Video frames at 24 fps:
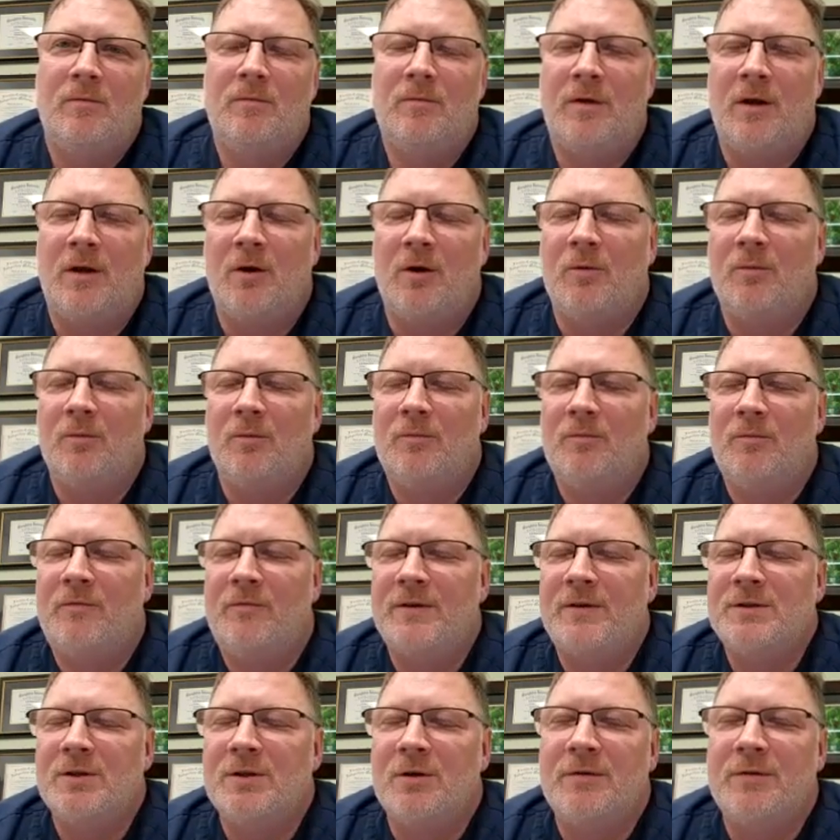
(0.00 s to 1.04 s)
you know,
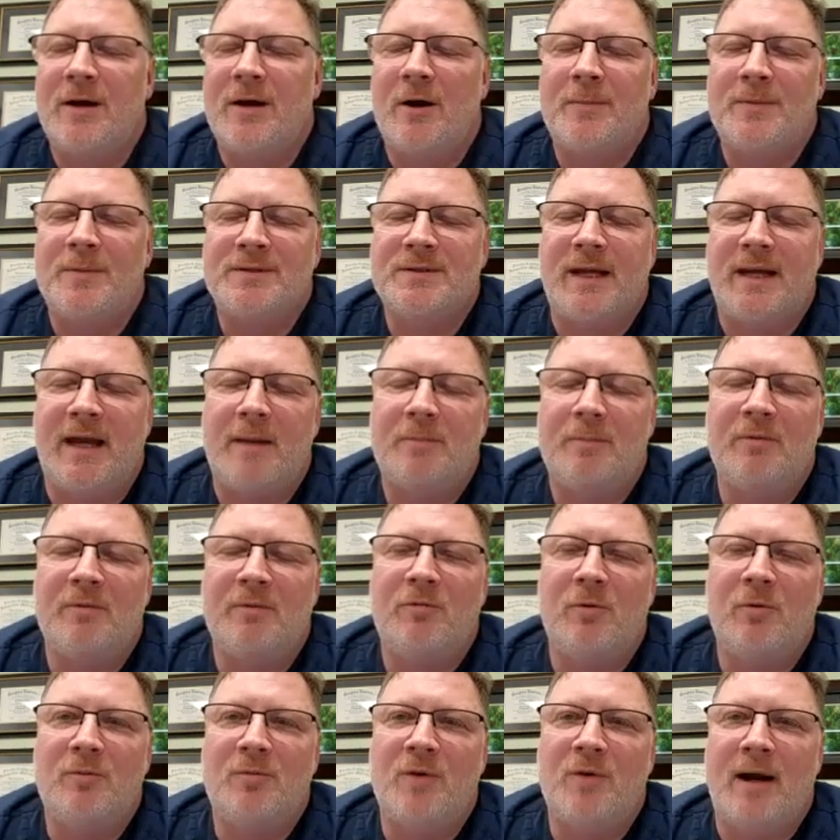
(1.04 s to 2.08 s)
physical therapists can't
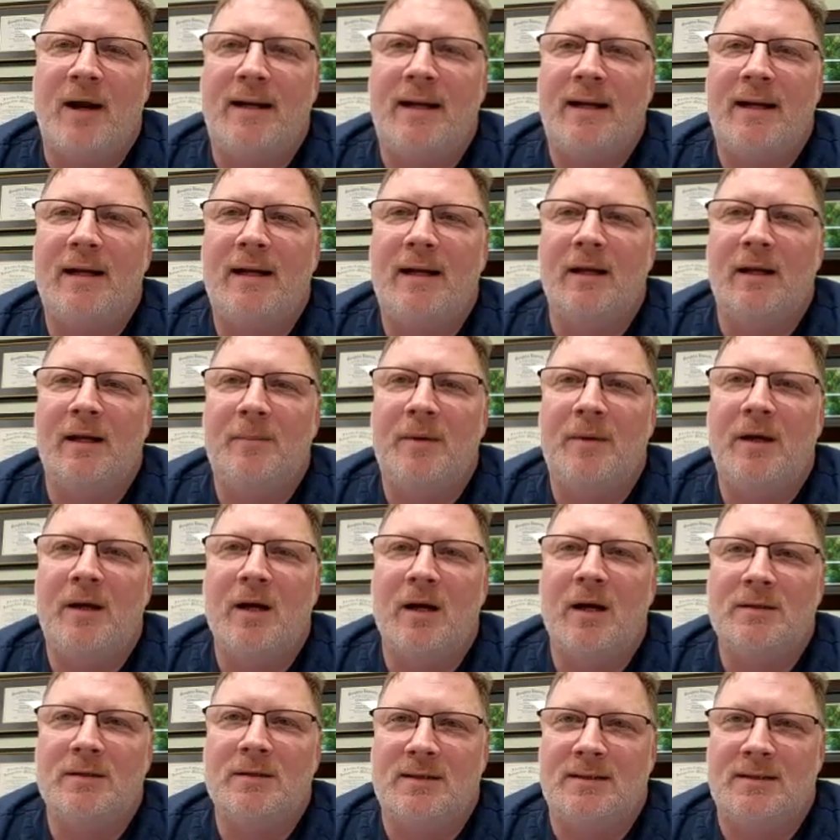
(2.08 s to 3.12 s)
perform dry needling
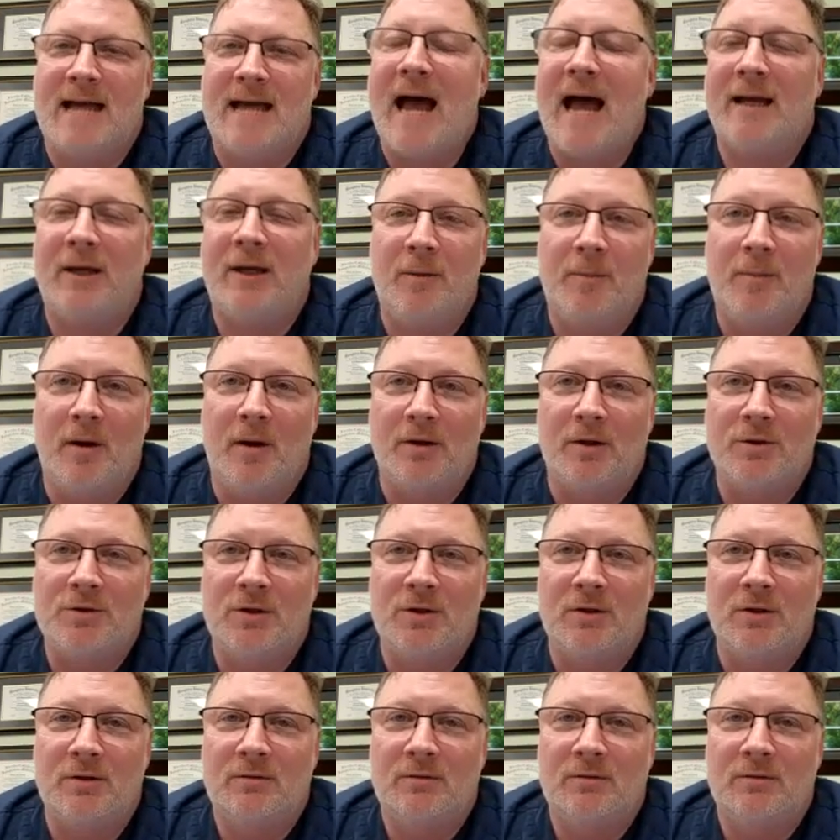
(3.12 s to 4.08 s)
because it's acupuncture.